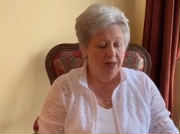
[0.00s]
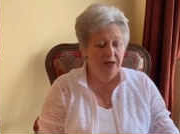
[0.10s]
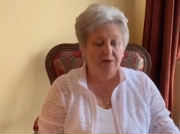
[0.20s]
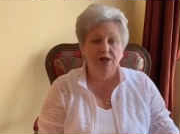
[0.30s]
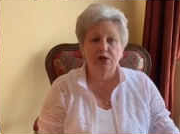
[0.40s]

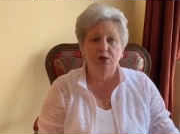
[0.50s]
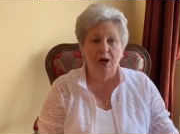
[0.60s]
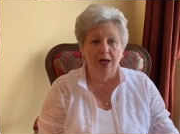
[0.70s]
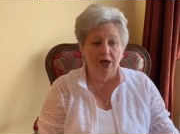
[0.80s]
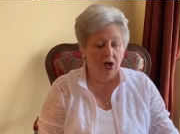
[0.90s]
if it's
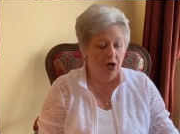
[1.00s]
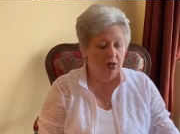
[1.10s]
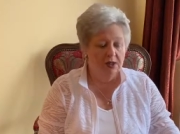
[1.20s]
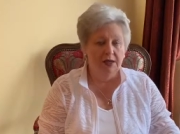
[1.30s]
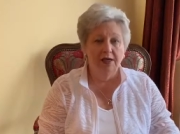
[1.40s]
Y
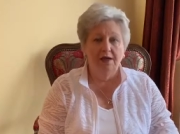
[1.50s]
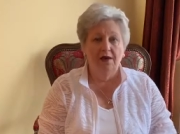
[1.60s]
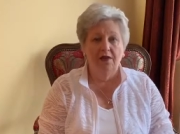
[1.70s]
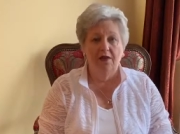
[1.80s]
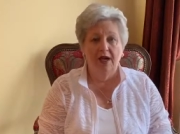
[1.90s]
rods,
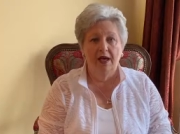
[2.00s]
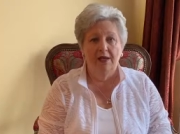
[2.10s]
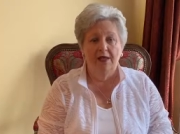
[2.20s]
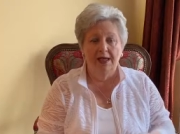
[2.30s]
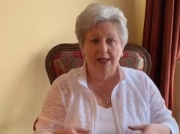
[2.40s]

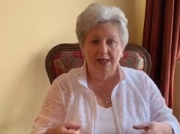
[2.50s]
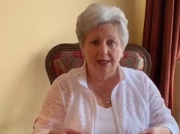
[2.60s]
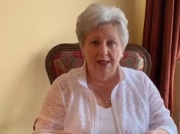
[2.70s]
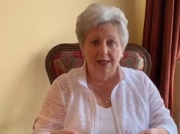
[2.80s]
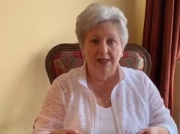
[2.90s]
then they
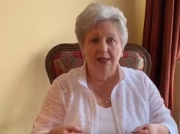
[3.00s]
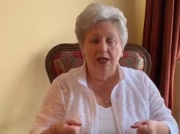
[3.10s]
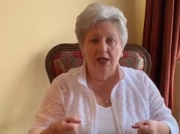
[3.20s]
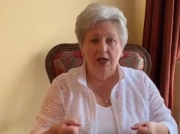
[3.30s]
still